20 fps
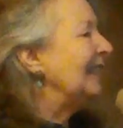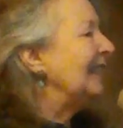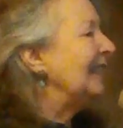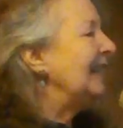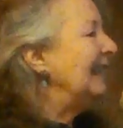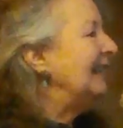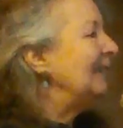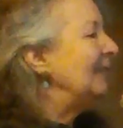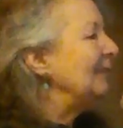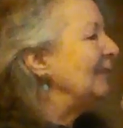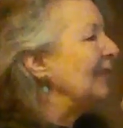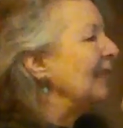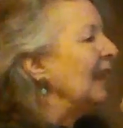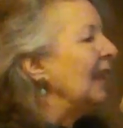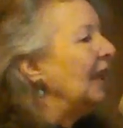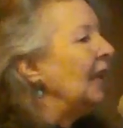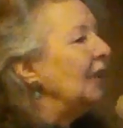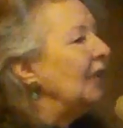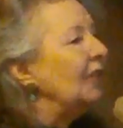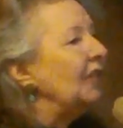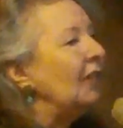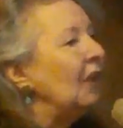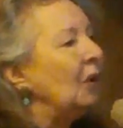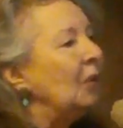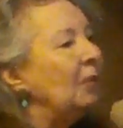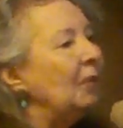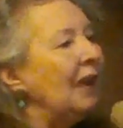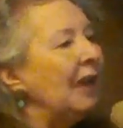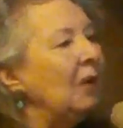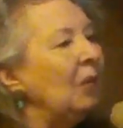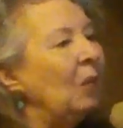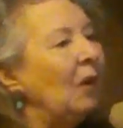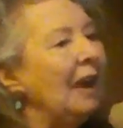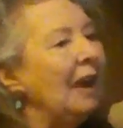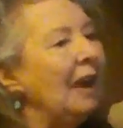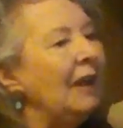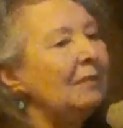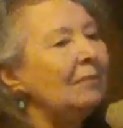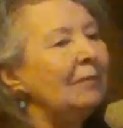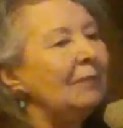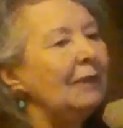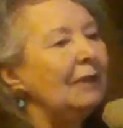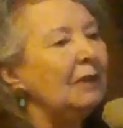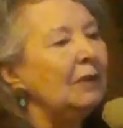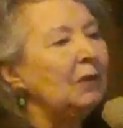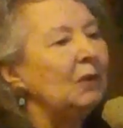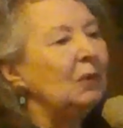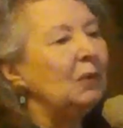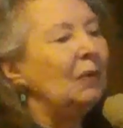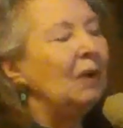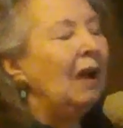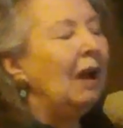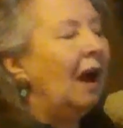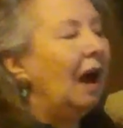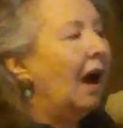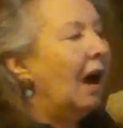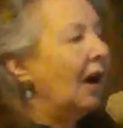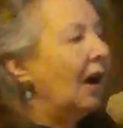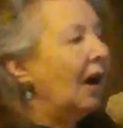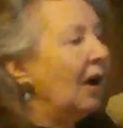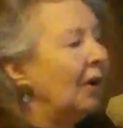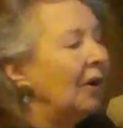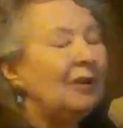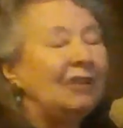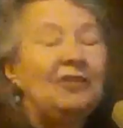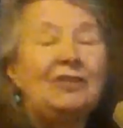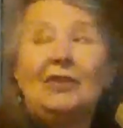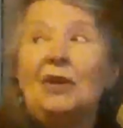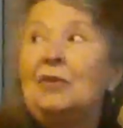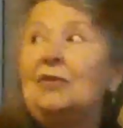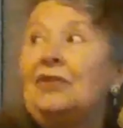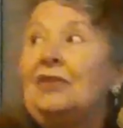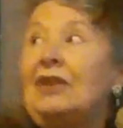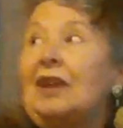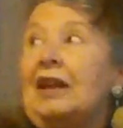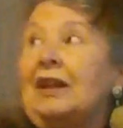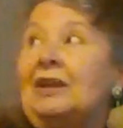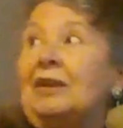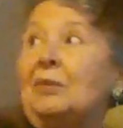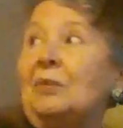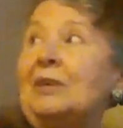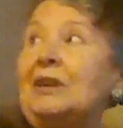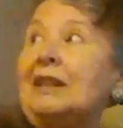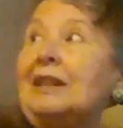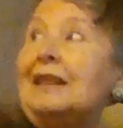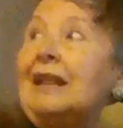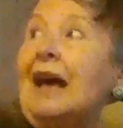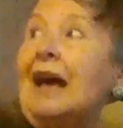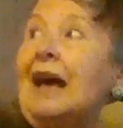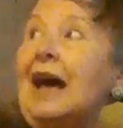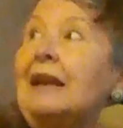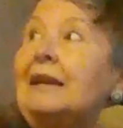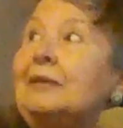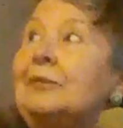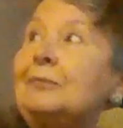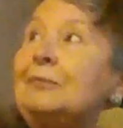Right? So red, white, and blue are associated with that.